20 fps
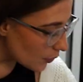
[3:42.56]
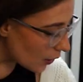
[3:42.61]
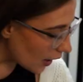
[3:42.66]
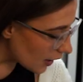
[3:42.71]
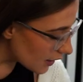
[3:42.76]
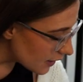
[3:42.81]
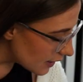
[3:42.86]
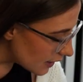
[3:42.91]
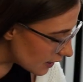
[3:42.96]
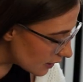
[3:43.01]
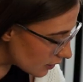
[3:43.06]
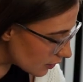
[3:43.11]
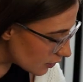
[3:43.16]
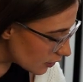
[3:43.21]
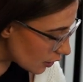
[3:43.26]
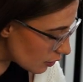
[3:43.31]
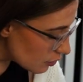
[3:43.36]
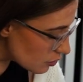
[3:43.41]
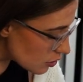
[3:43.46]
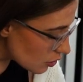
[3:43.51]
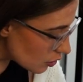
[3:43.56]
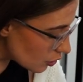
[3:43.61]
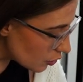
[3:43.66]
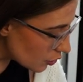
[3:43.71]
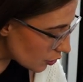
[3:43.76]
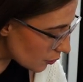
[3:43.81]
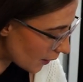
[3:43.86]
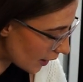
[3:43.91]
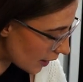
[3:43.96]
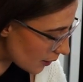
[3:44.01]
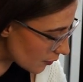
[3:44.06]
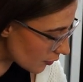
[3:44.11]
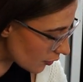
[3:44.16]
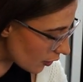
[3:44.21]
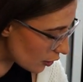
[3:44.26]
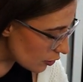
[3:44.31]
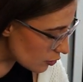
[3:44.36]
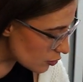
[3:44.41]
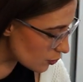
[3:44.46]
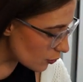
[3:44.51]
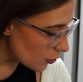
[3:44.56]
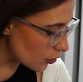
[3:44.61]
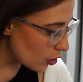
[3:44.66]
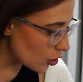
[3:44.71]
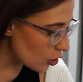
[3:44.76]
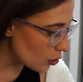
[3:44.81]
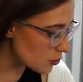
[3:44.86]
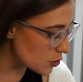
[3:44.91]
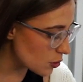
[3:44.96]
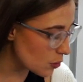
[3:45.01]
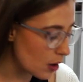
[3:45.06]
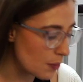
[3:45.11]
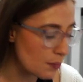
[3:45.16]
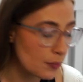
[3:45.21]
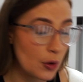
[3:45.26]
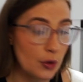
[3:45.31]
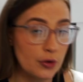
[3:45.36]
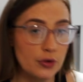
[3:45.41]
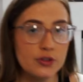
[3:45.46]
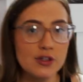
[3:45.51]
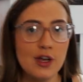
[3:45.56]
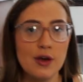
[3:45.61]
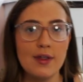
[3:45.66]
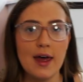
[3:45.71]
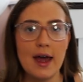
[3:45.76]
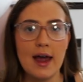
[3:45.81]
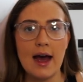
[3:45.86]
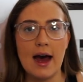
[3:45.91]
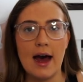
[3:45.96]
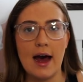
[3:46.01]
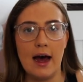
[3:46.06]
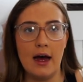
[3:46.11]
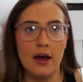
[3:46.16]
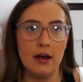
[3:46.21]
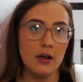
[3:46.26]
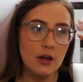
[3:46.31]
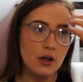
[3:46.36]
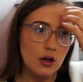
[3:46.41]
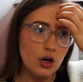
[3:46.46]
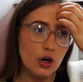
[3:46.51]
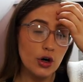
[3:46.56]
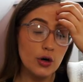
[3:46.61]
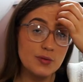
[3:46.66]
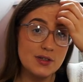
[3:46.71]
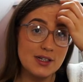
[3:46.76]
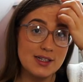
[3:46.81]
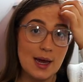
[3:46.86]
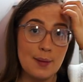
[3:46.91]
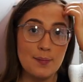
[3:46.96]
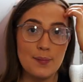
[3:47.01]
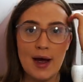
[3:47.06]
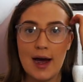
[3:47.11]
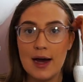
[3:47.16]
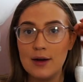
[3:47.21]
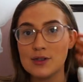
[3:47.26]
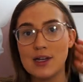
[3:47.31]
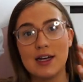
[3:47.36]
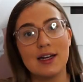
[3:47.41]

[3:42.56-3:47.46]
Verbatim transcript: But I think those other baby grows were up to one month, so they are up to 10 pounds.